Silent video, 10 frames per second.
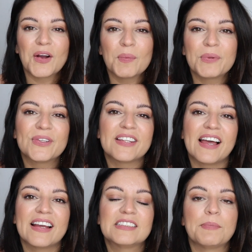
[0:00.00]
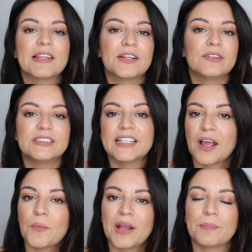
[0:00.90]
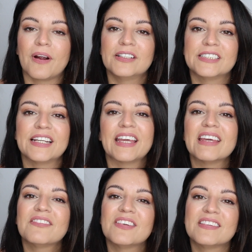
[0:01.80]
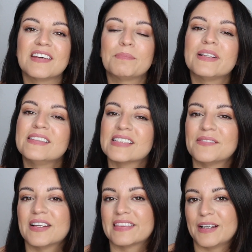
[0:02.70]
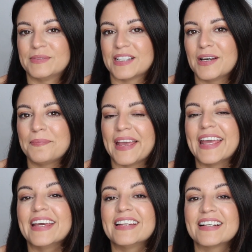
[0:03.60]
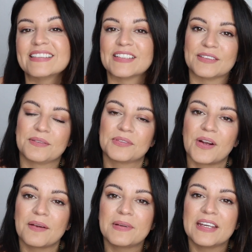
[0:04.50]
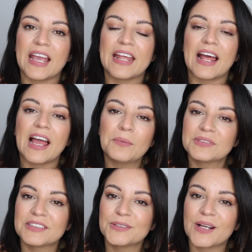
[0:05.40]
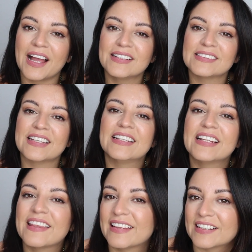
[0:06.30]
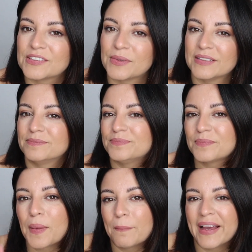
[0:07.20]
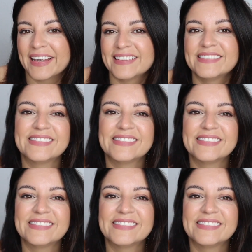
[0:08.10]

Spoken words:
hope you liked my little DIY project. If you did, please give it a thumbs up and consider subscribing, and I will see you guys in the next one. Bye!